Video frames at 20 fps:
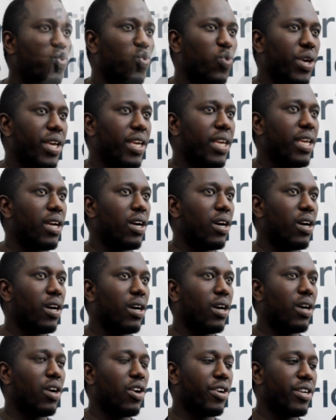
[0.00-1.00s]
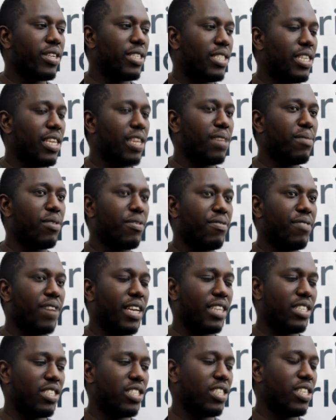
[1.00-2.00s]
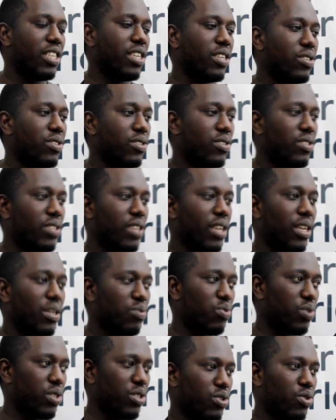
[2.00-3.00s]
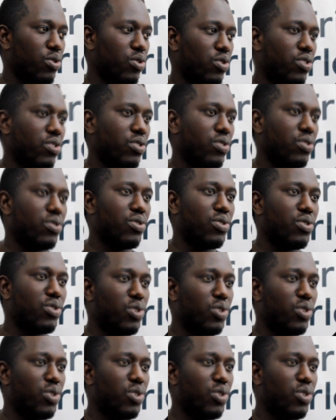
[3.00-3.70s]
We are a team of engineers and researchers.